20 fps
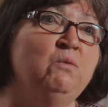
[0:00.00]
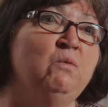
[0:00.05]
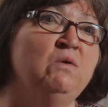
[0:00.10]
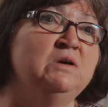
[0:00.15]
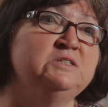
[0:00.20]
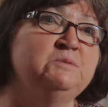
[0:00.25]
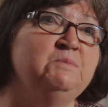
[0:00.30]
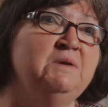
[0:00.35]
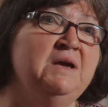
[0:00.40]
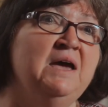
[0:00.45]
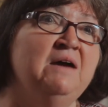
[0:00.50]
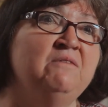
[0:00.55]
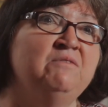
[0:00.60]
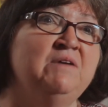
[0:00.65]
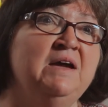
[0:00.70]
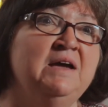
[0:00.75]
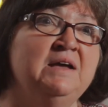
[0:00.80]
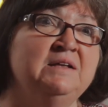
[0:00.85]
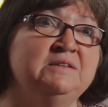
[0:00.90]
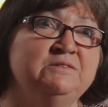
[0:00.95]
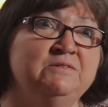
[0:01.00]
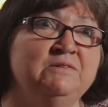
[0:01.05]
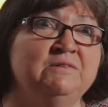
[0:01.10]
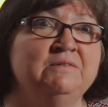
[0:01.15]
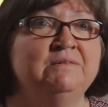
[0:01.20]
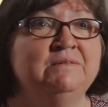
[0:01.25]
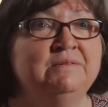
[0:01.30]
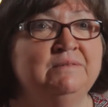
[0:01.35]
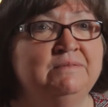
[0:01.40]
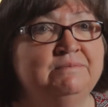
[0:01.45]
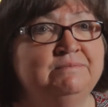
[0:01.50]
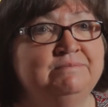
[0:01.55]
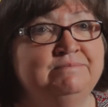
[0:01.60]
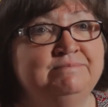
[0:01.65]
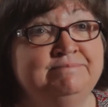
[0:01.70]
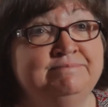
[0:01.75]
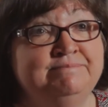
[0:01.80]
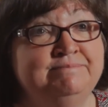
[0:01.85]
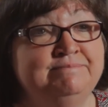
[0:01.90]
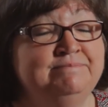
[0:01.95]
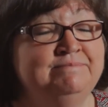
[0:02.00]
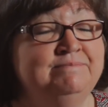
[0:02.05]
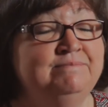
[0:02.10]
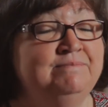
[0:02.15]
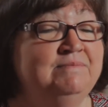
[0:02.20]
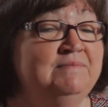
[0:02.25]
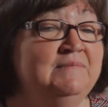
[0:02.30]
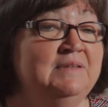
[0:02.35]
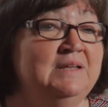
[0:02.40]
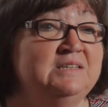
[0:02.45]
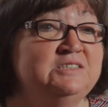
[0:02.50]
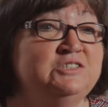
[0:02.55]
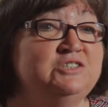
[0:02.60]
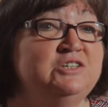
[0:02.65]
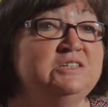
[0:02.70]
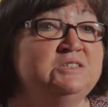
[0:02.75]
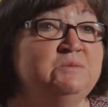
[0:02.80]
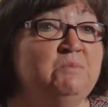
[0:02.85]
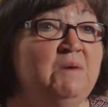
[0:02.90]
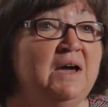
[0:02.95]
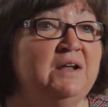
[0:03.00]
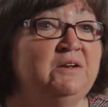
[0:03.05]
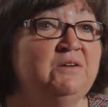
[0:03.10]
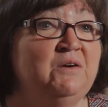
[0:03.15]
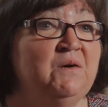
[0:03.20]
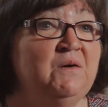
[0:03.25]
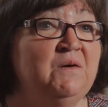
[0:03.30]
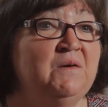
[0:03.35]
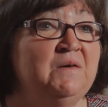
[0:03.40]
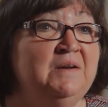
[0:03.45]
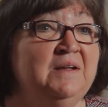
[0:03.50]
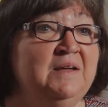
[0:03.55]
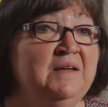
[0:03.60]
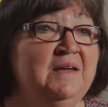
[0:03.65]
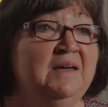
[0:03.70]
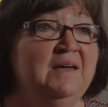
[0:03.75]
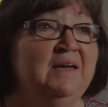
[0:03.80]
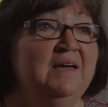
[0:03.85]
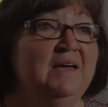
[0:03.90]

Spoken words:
God wants me to have cancer, it's just my turn.